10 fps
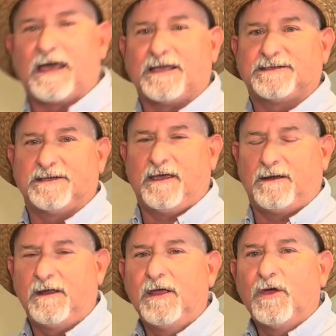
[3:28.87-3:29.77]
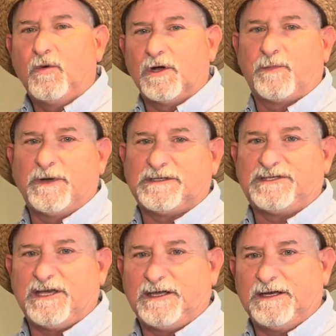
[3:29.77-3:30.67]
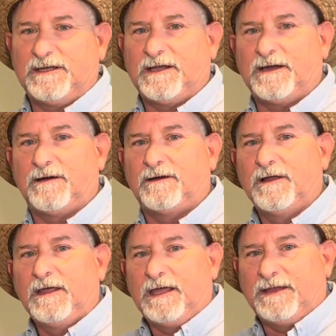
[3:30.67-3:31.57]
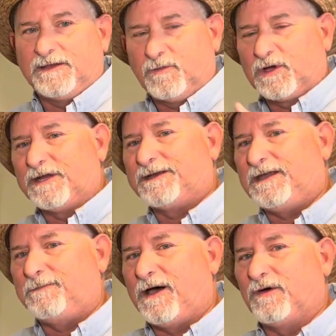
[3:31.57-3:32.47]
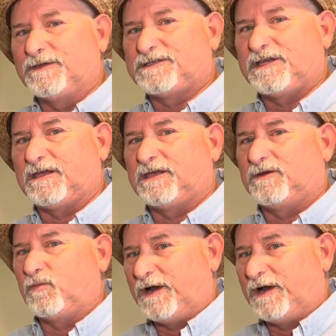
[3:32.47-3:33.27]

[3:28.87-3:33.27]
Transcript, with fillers: like I said. We're gonna put the chicken in there and then we're gonna debone the chicken.